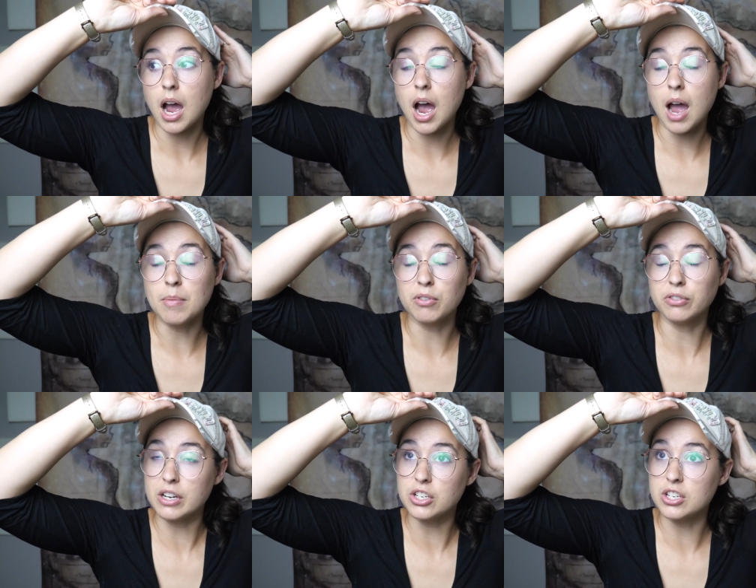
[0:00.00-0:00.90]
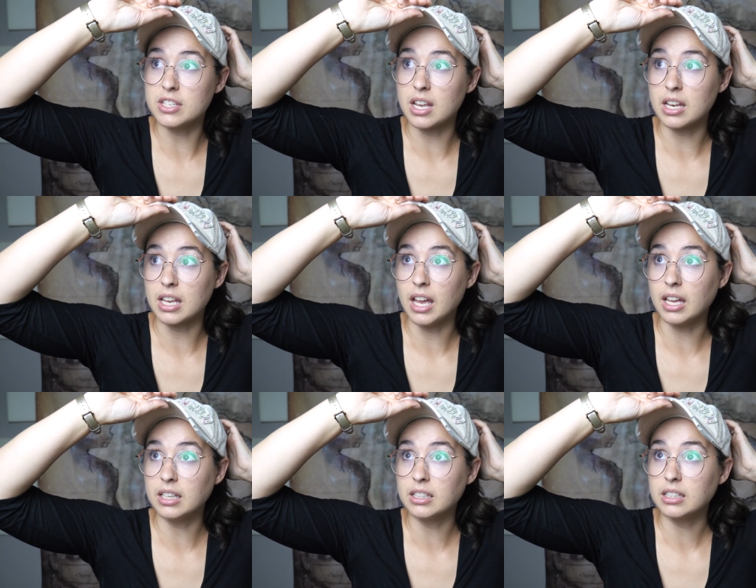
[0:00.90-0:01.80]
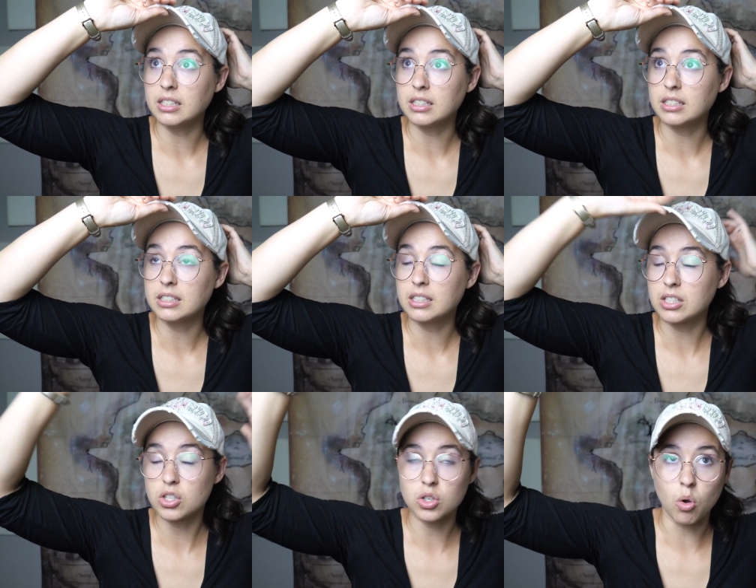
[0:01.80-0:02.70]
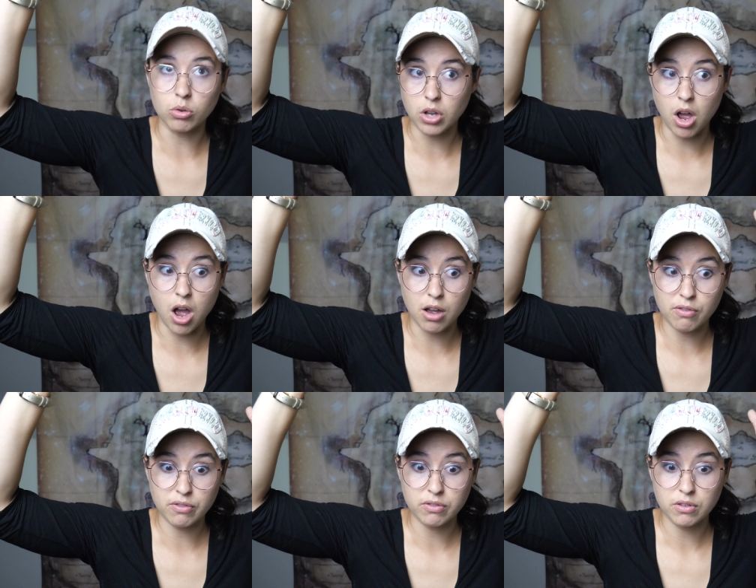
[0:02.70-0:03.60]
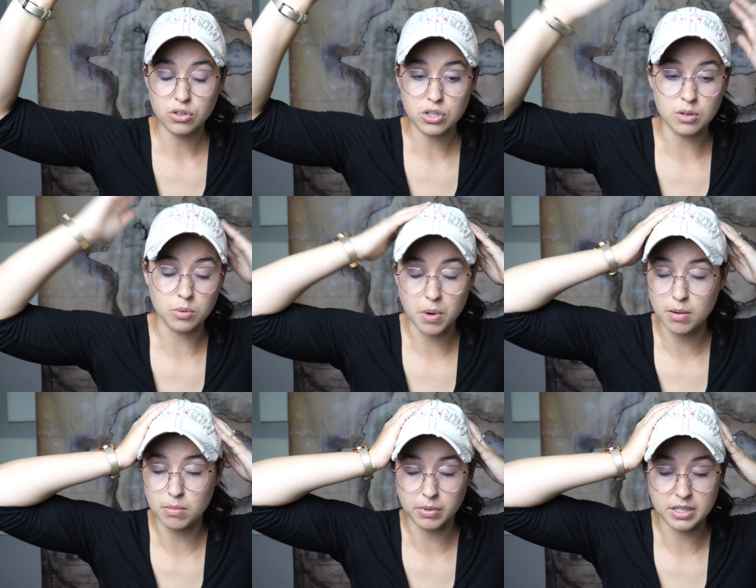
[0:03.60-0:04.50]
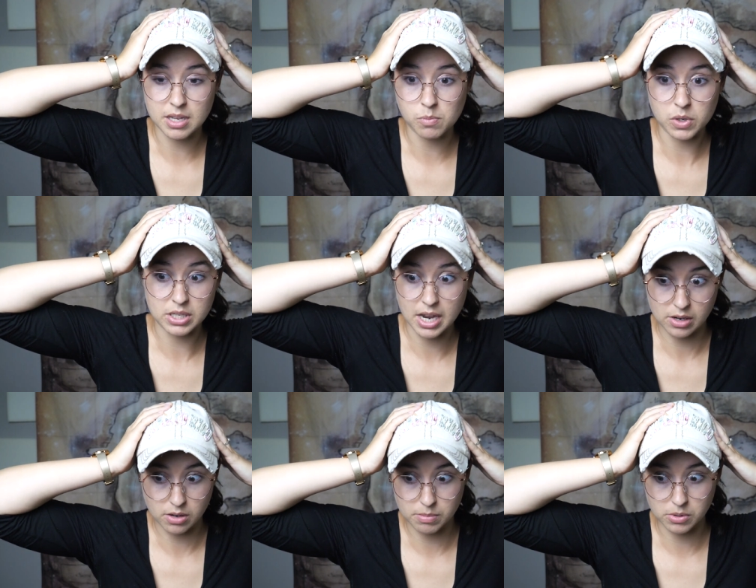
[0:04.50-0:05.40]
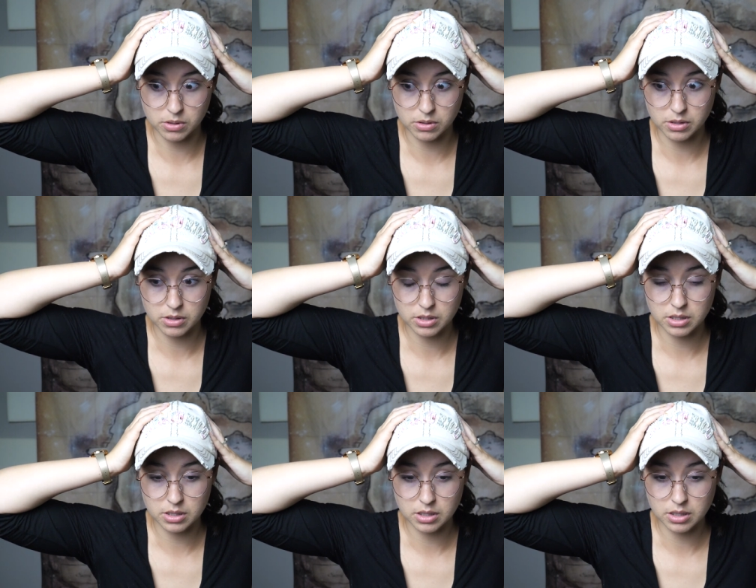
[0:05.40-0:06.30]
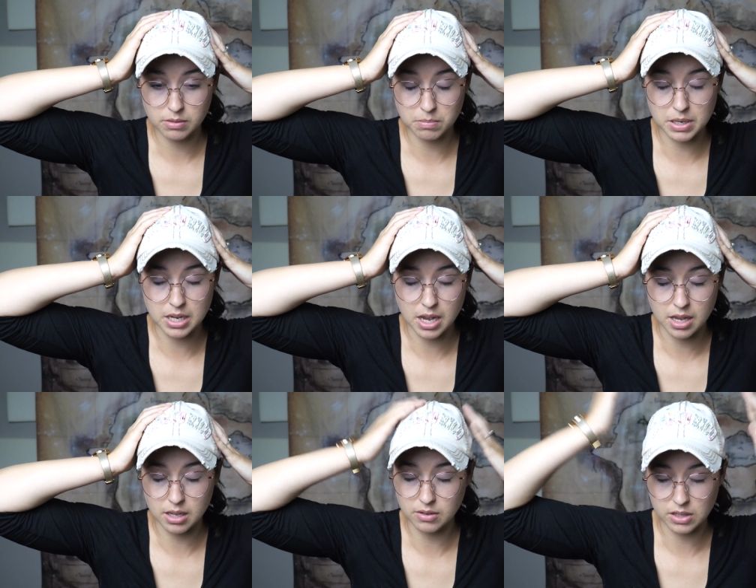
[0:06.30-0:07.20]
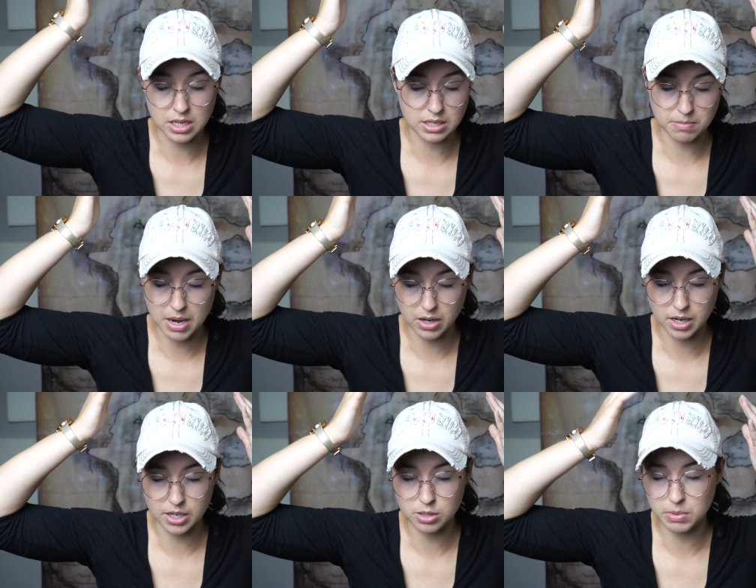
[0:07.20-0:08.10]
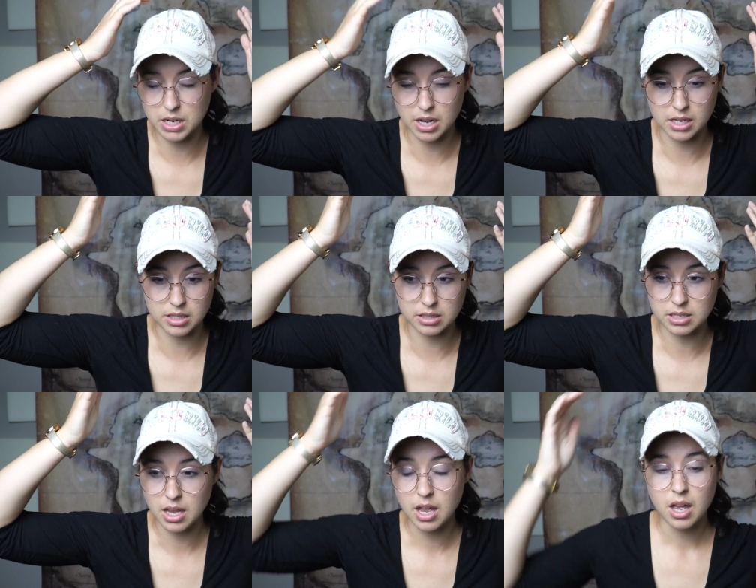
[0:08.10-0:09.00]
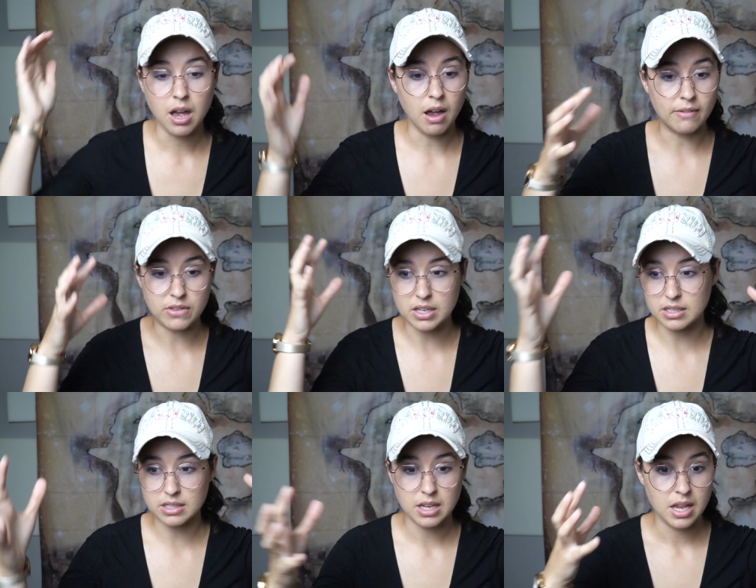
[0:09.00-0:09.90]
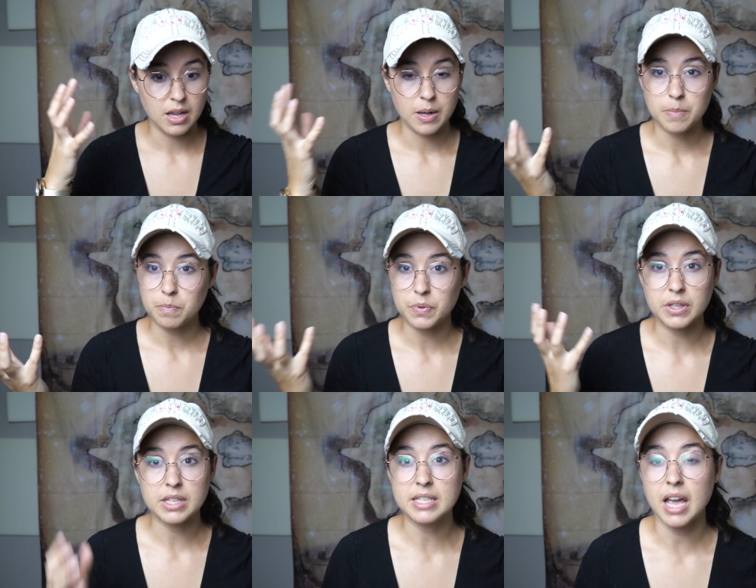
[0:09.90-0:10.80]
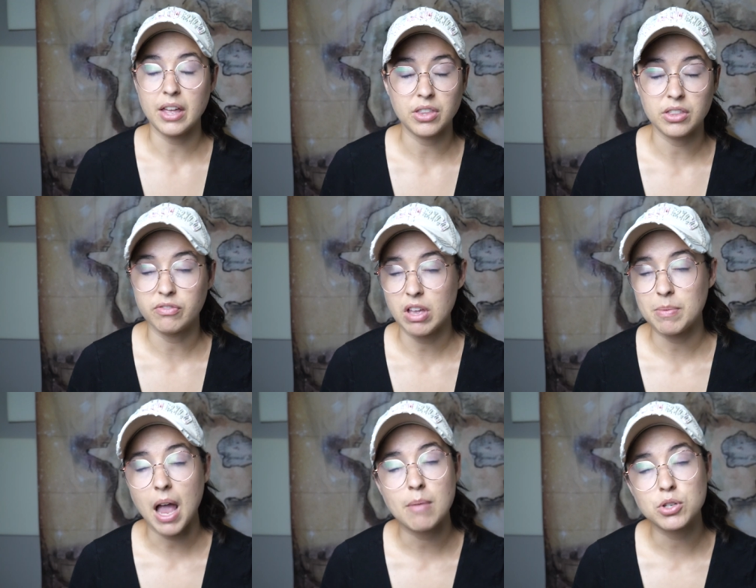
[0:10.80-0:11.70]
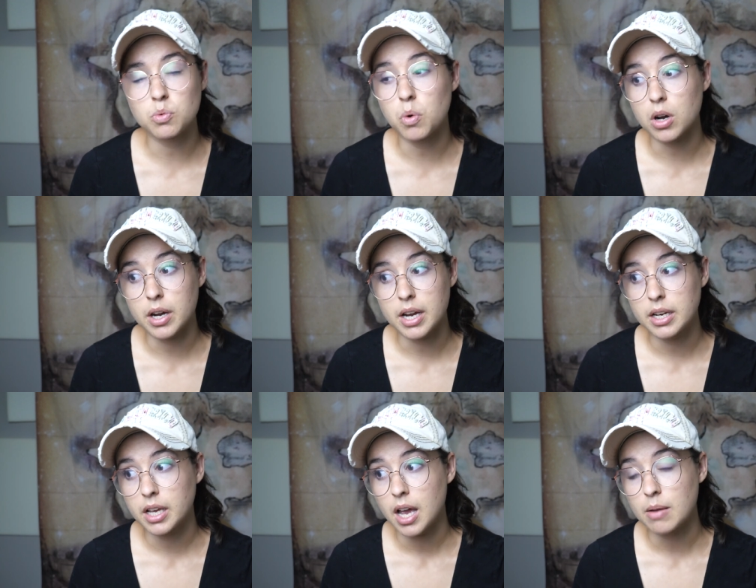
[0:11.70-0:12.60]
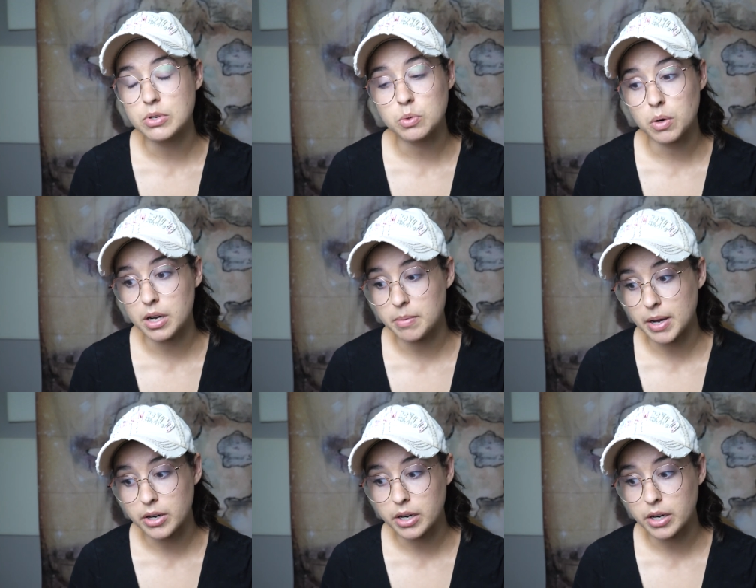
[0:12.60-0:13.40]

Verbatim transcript: I'm afraid she's gonna get sold off to probably someone terrible because into marriage because of this debt that the family I'm just worried I'm just worried about